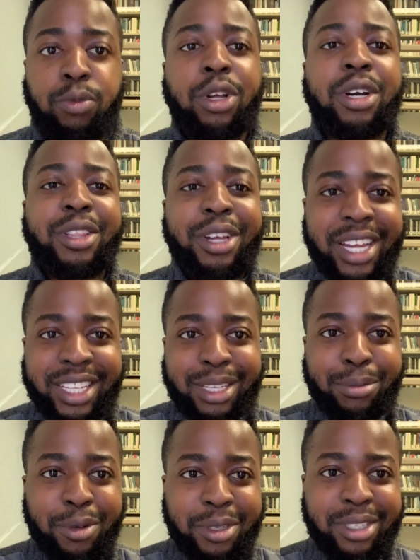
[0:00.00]
Look at
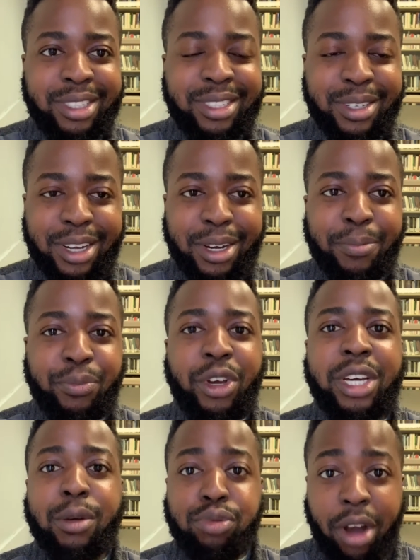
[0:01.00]

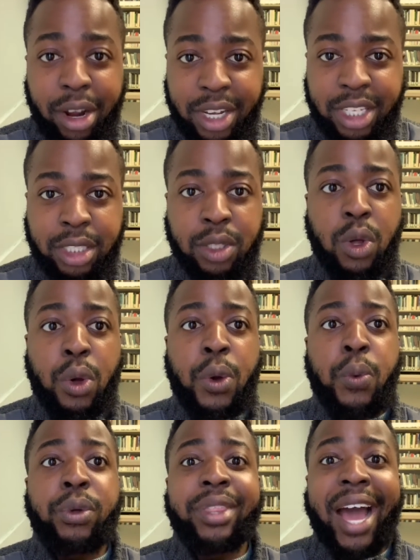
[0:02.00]
the products
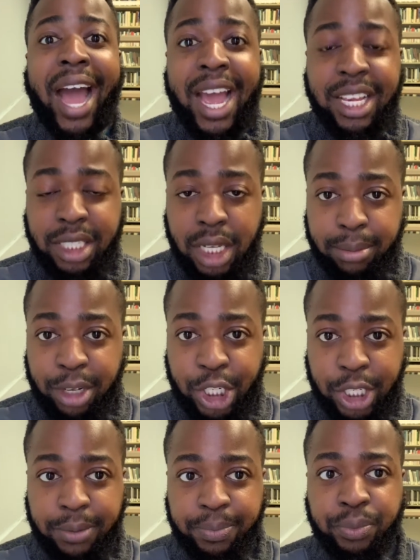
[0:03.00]
with the highest
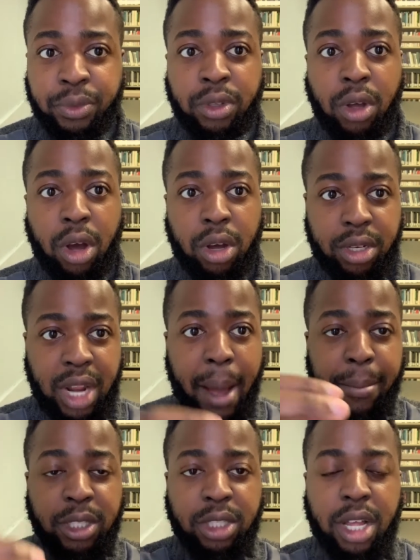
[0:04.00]
commission on
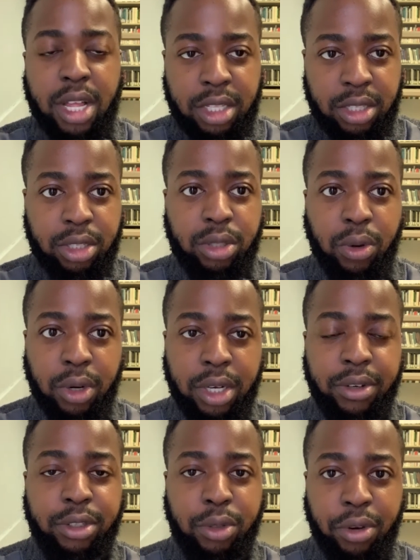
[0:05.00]
Amazon's
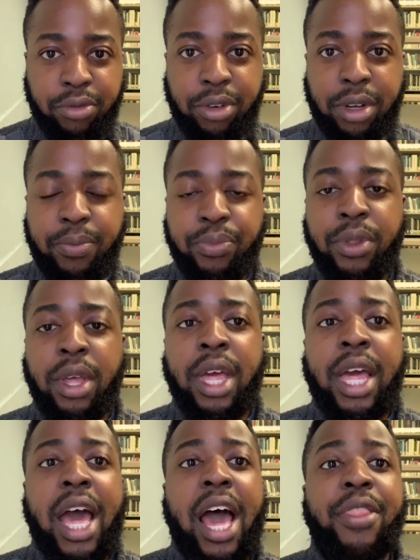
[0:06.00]
storefront,
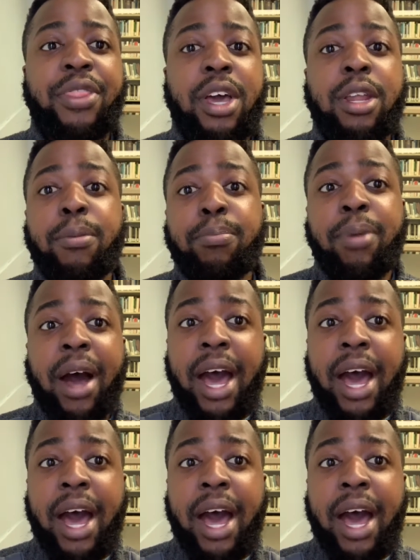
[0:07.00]
and then